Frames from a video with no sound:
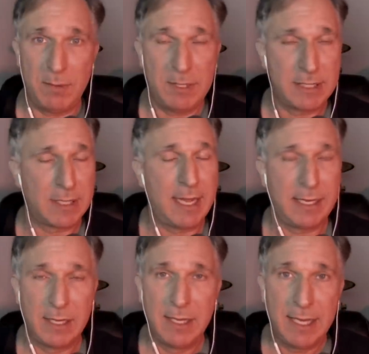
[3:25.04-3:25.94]
was like,
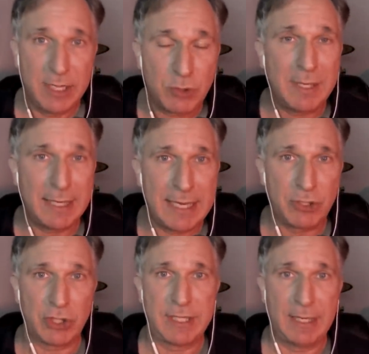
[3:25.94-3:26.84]
it's really
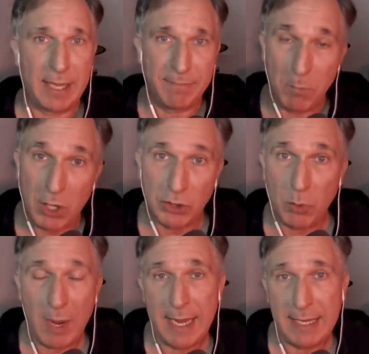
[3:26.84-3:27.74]
interesting, like Mark
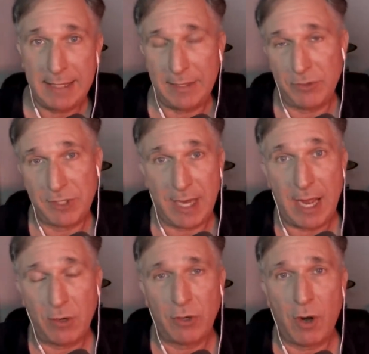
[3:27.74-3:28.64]
Twain, and there was a guy
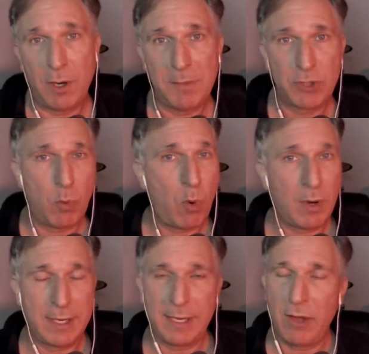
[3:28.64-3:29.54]
called Artemis
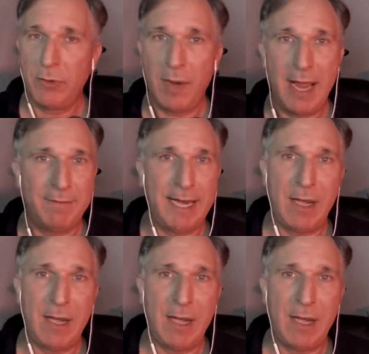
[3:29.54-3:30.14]
Ward, and I go through every